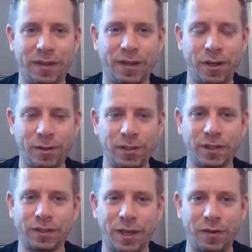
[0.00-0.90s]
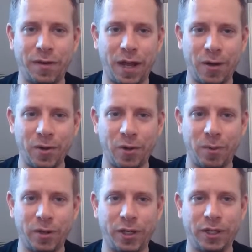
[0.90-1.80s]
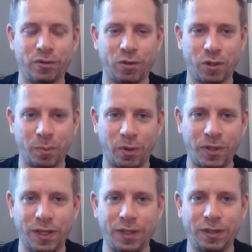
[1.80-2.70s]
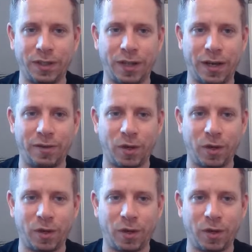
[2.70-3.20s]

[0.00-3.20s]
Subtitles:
And notice kind of how your body is responding to that